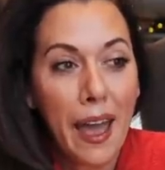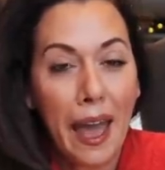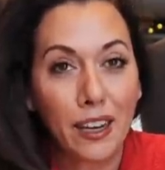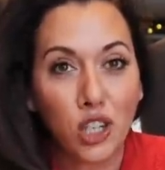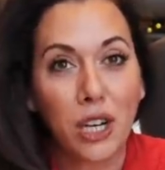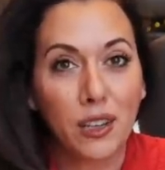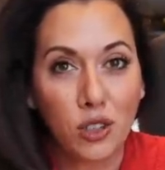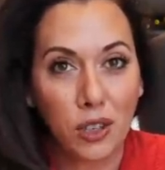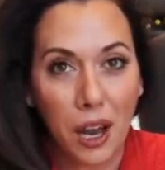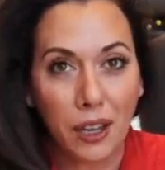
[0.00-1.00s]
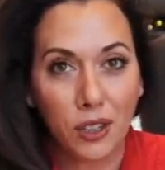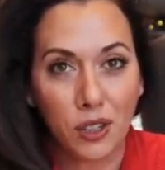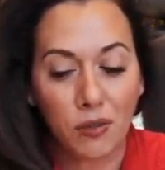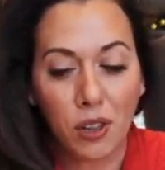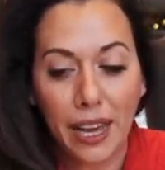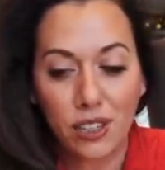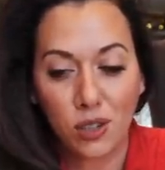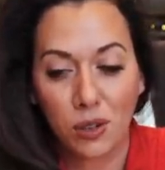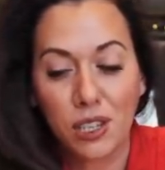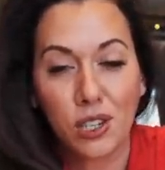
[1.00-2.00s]
and change the colors of the lights.
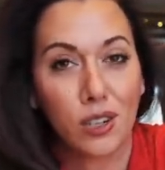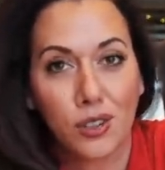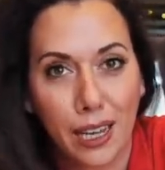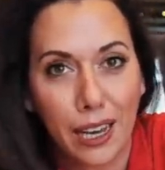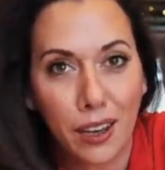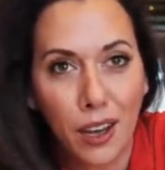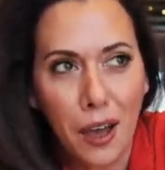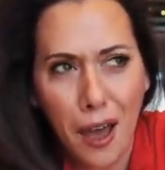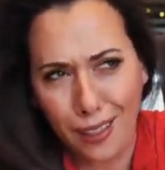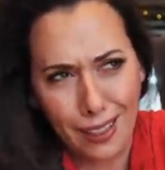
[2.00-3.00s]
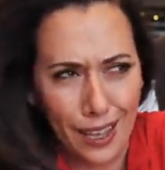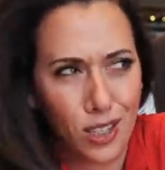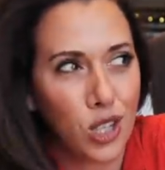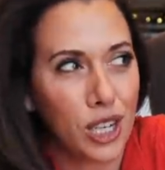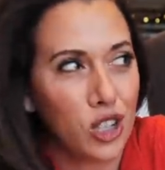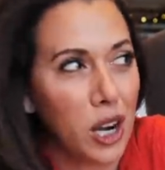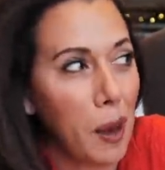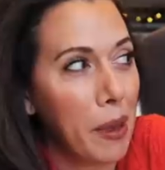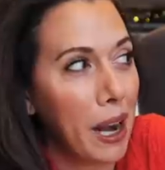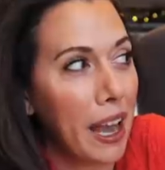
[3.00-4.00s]
So this year I was like, let's change it
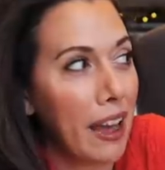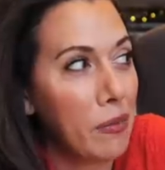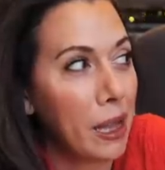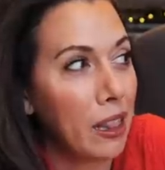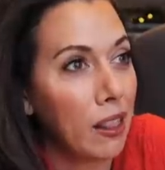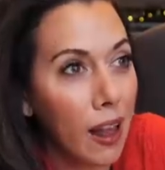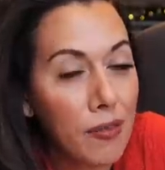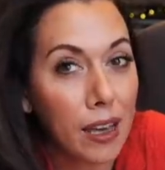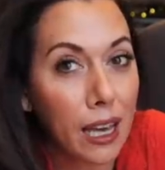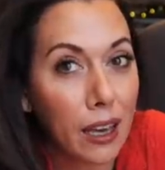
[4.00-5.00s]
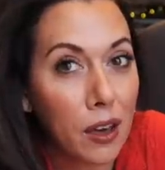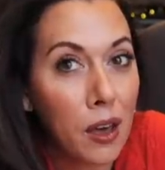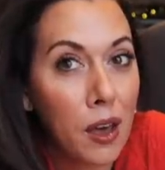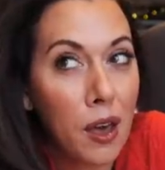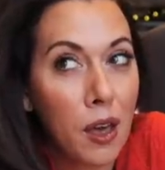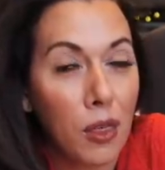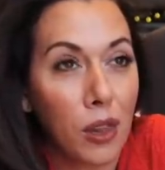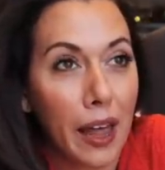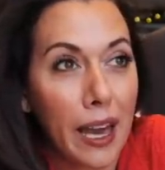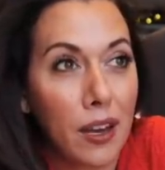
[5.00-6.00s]
up. And I have been loving
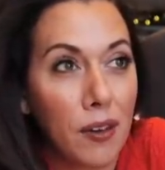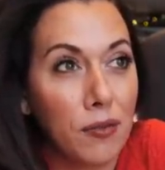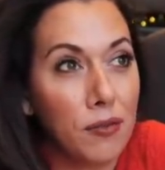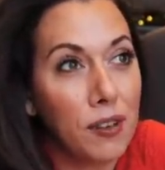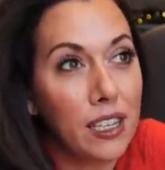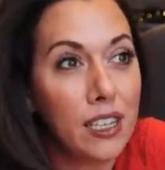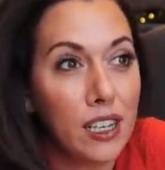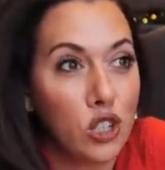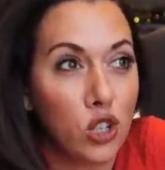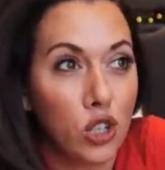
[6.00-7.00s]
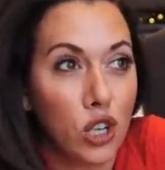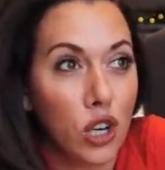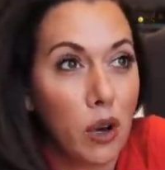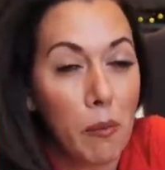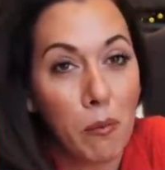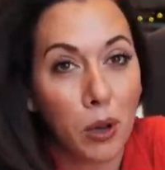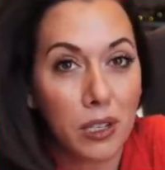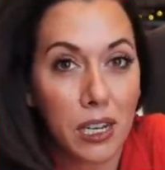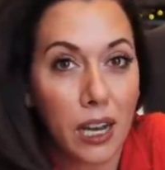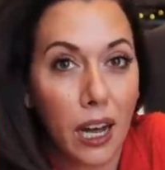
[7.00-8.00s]
the like vintage look
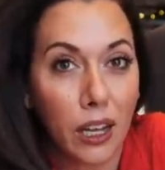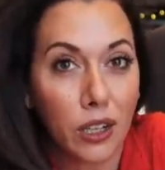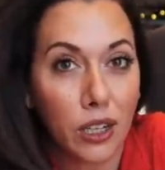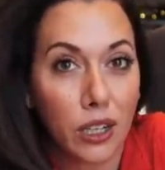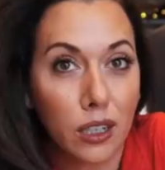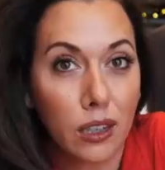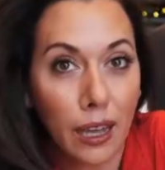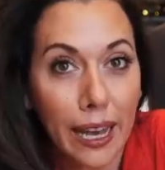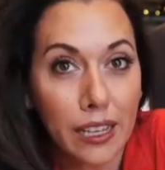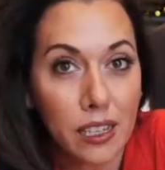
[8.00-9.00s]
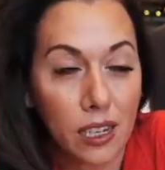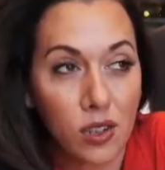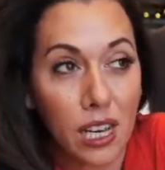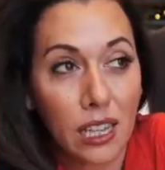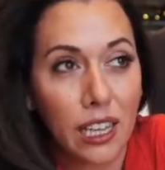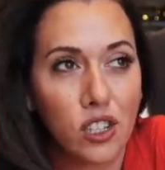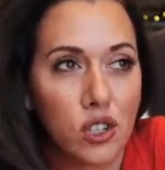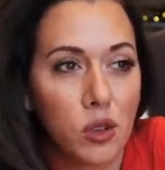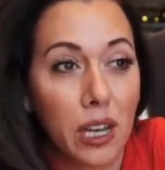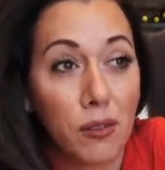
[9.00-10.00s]
multicolor lights and I was like let's
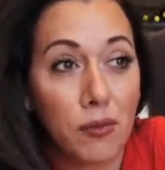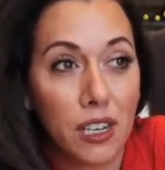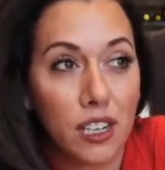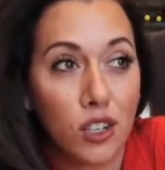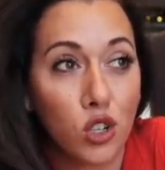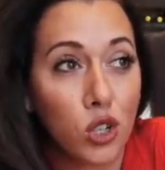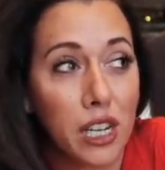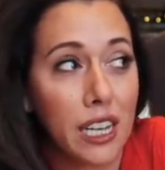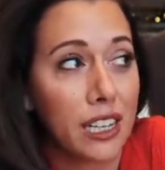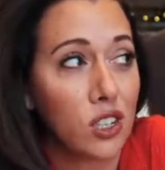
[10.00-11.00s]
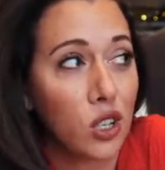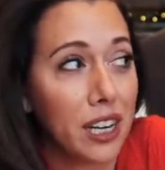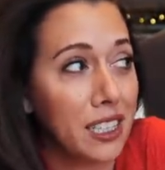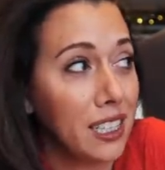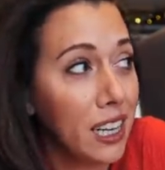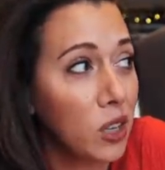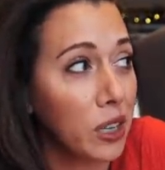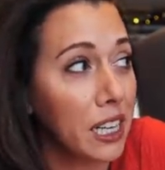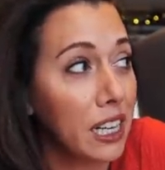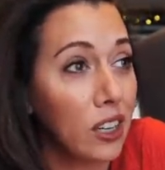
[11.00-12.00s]
do like a vintage tree and I tried to
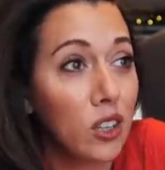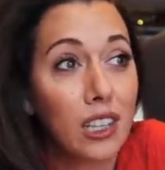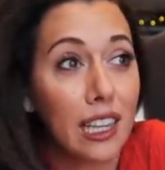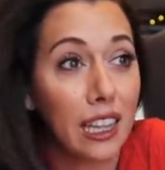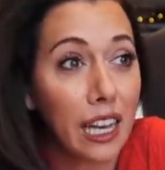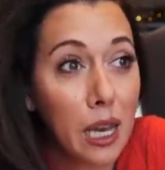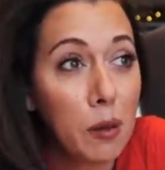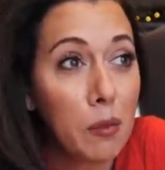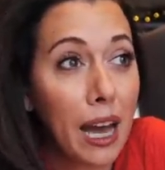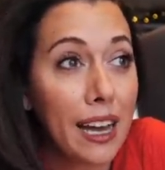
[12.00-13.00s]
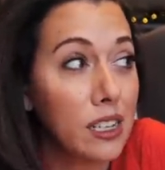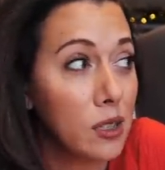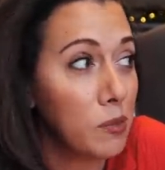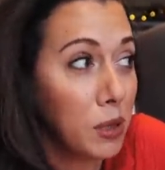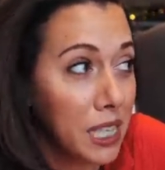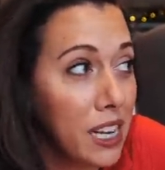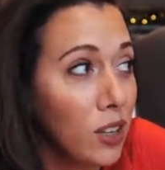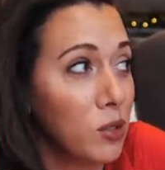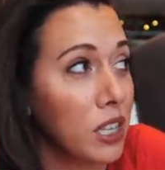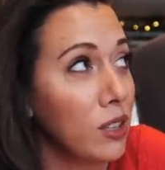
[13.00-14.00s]
decorate it and it looked lame as
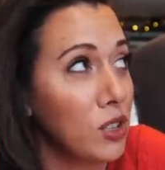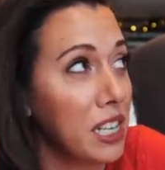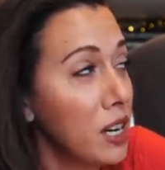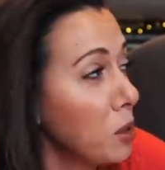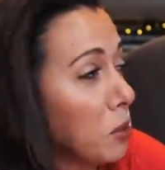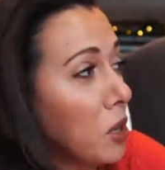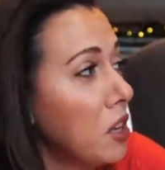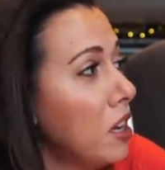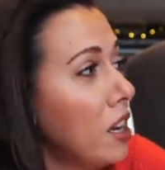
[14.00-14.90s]
potatoes like it was terrible